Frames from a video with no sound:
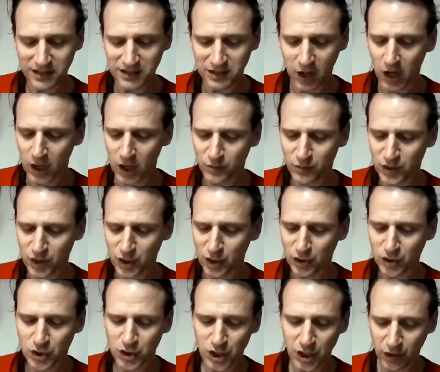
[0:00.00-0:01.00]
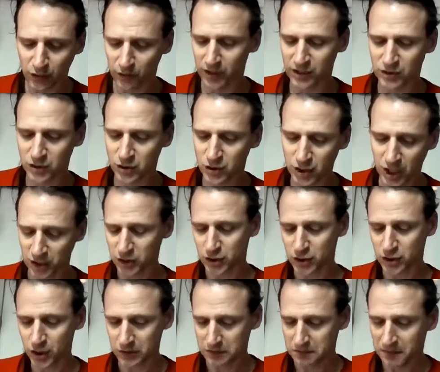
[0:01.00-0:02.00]
his arms in a generous
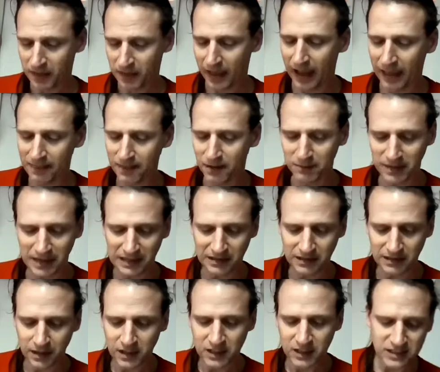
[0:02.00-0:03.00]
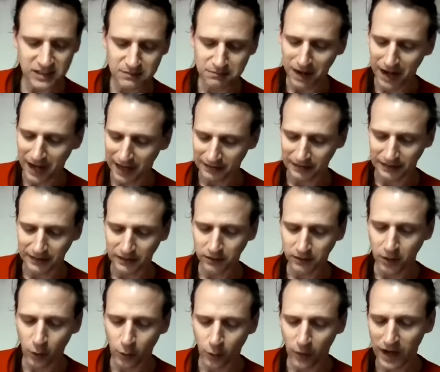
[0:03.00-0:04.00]
gesture, and the men, smiling,
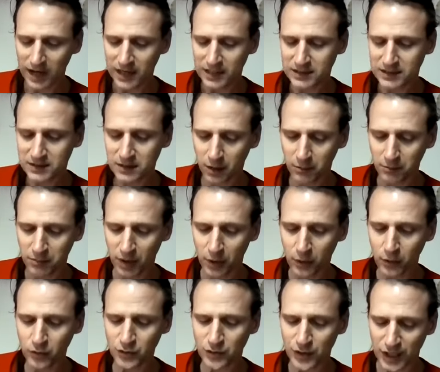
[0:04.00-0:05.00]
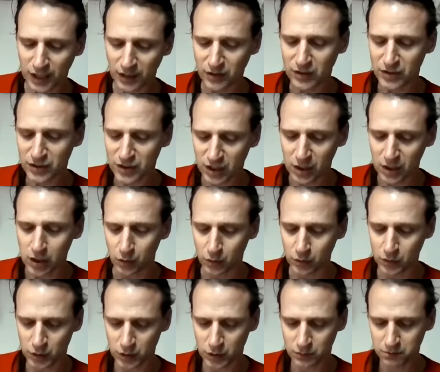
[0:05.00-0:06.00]
raised their bows in salute.
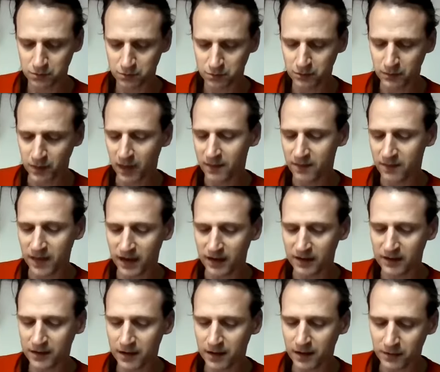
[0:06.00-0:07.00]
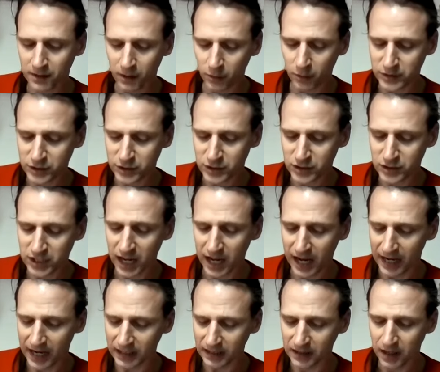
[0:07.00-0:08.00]
Then there was a
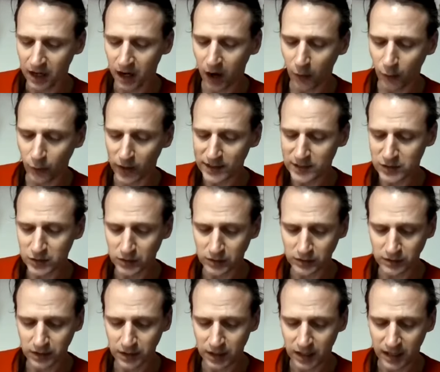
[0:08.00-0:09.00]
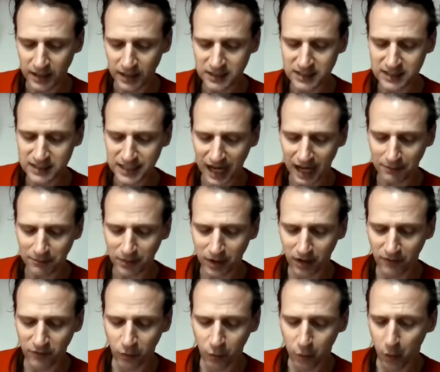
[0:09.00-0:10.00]
sigh, a rustle, a snap
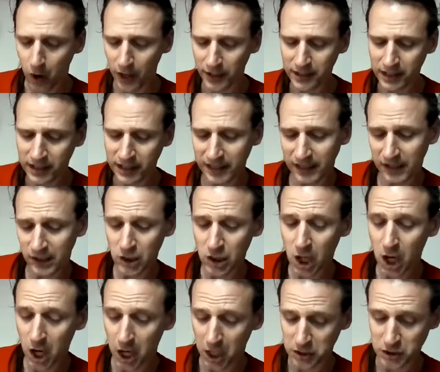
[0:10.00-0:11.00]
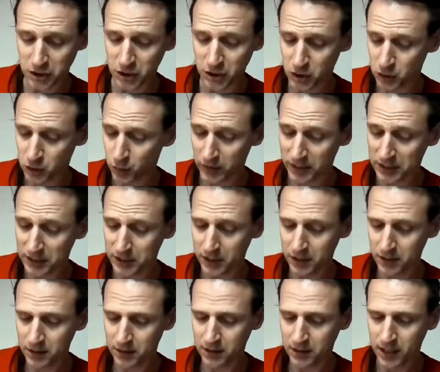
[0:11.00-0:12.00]
of one incautious twig,
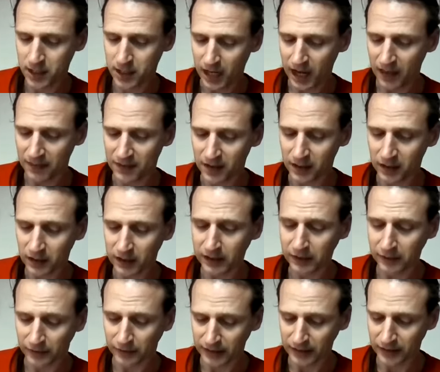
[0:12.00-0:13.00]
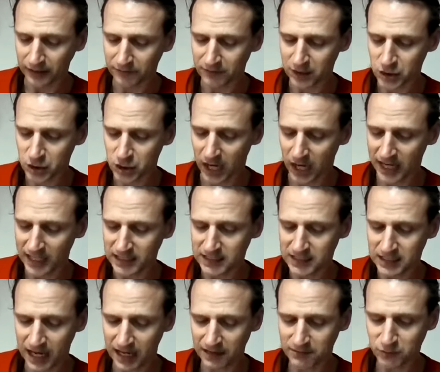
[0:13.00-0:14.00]
and the clearing of the
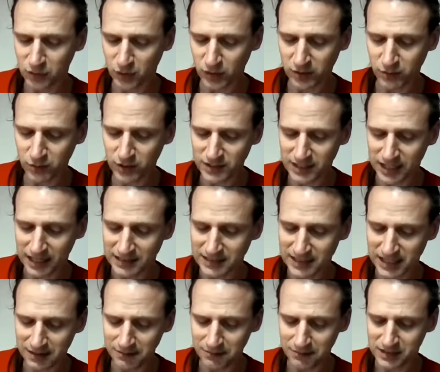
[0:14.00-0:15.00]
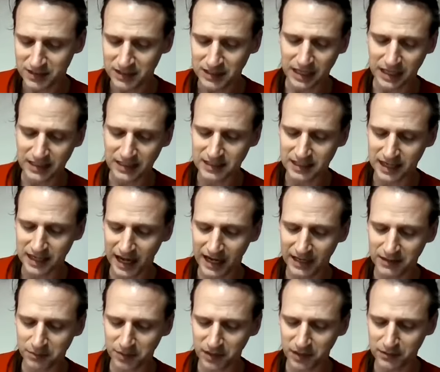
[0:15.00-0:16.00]
giant lime tree was as empty as it
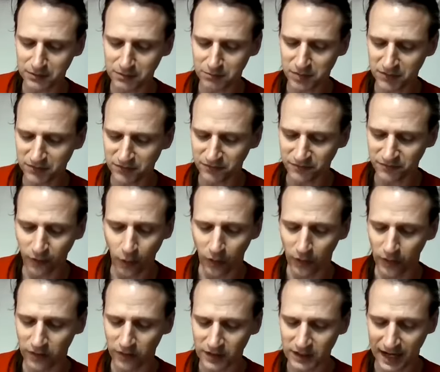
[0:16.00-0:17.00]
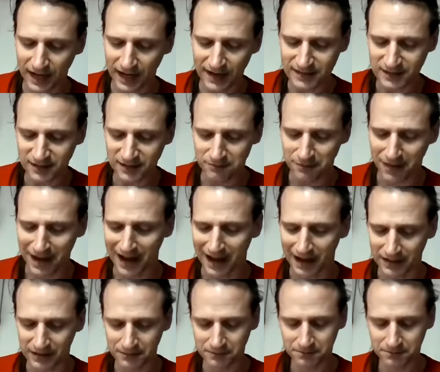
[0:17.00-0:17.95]
had been before the days of man.